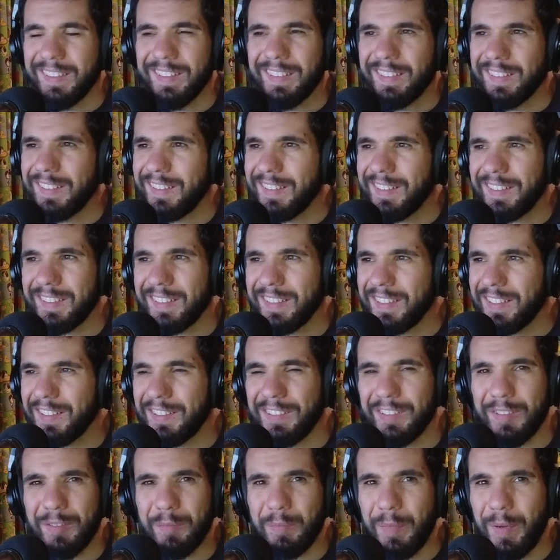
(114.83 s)
Like
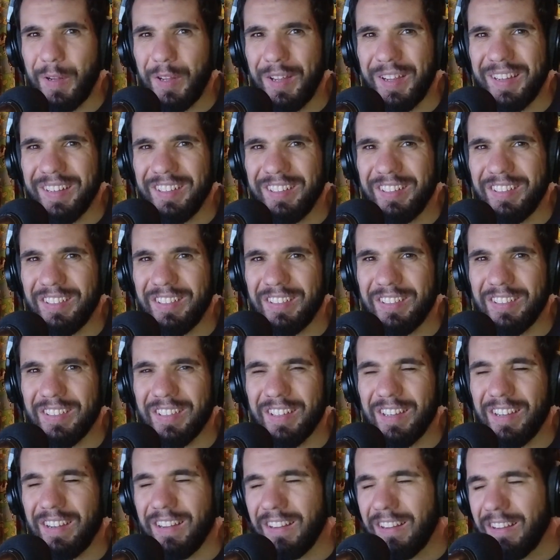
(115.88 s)
custom plates.
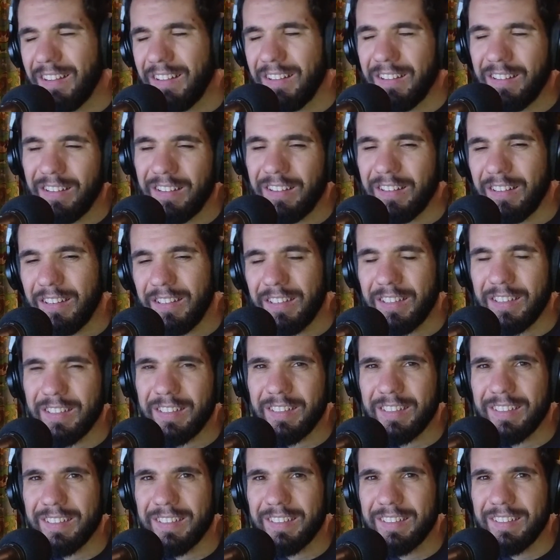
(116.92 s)
I
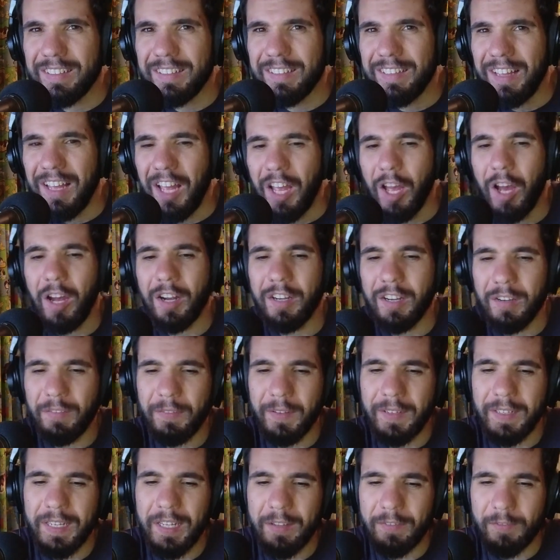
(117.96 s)
don't
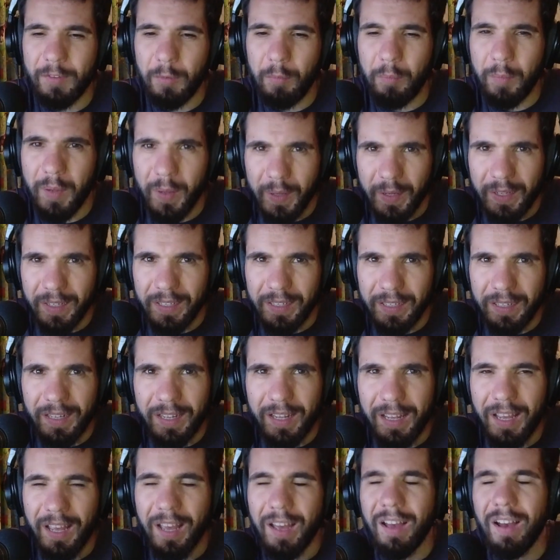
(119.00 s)
think they're for me.
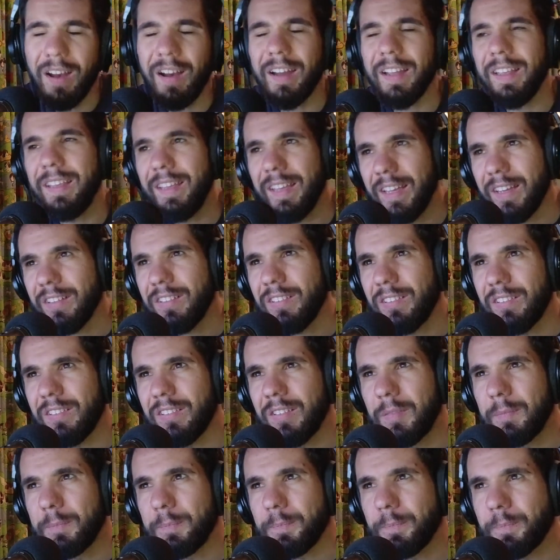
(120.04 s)
I
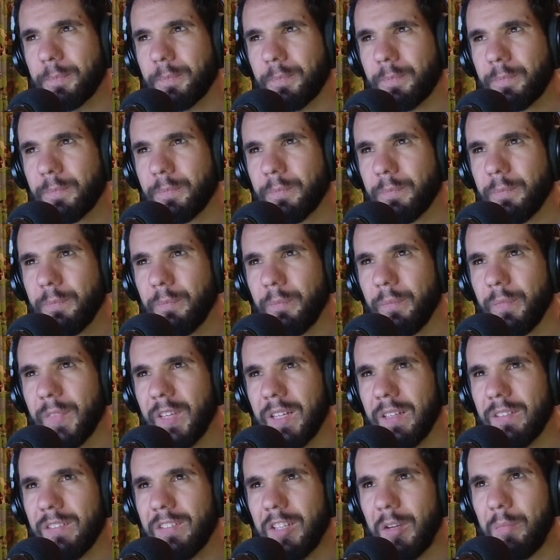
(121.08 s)
guess
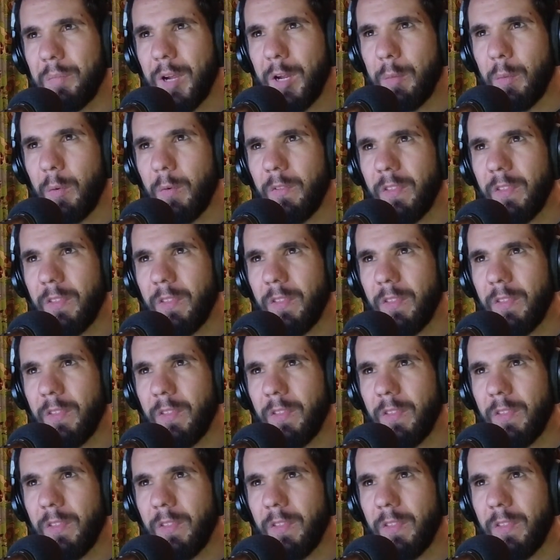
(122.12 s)
some people